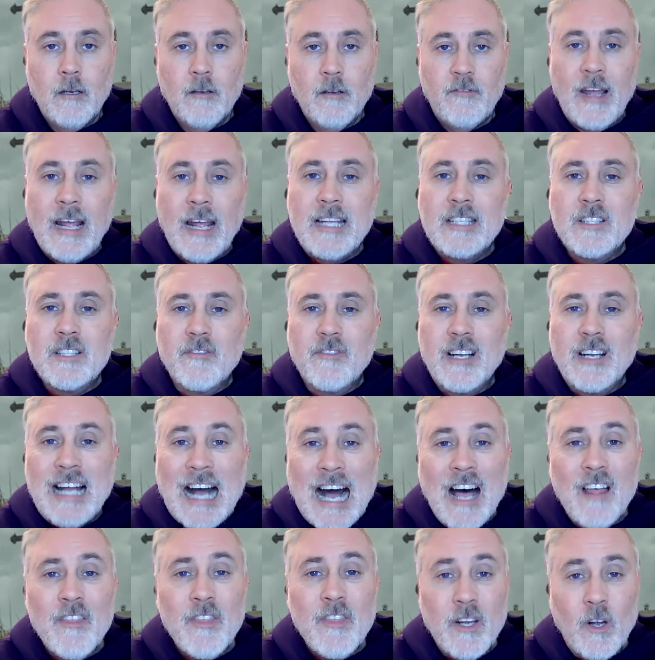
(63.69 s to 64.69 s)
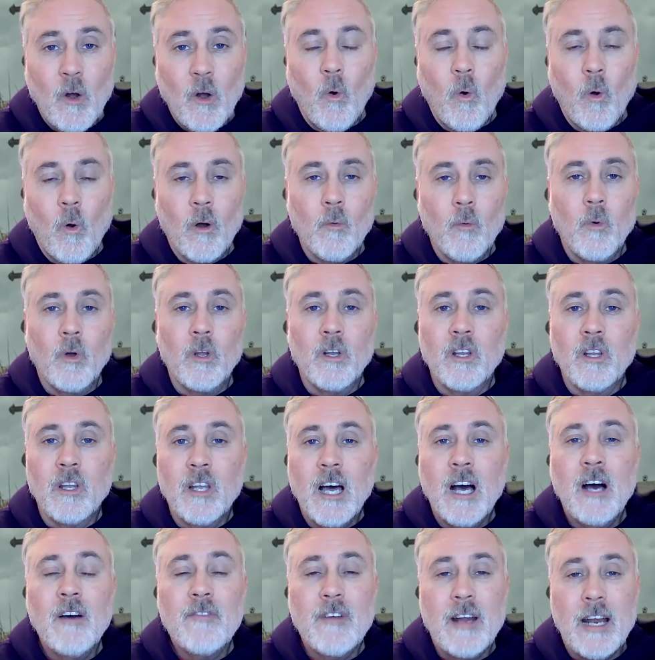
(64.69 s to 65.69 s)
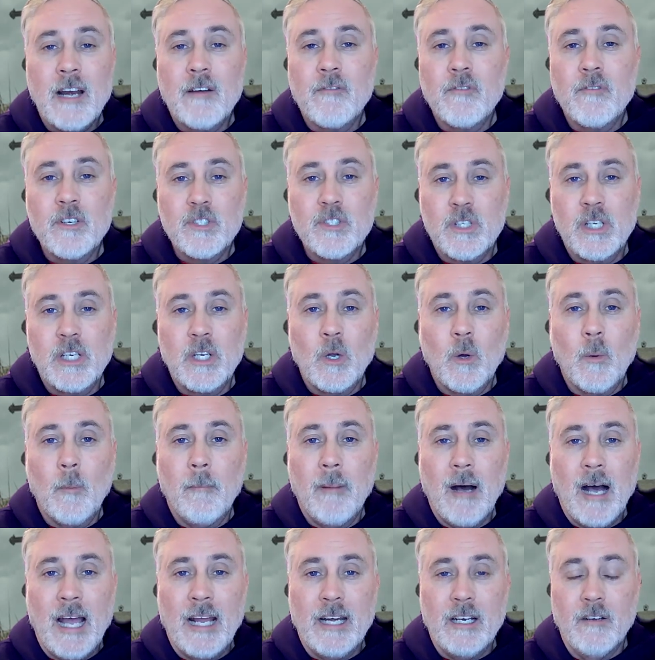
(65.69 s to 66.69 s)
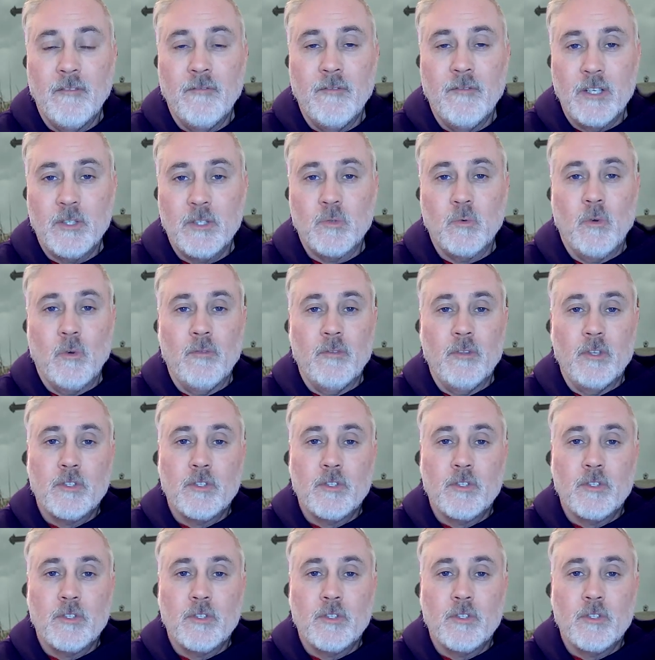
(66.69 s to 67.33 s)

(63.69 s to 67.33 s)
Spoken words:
Fans of Gothic horror will love every single bite of this one.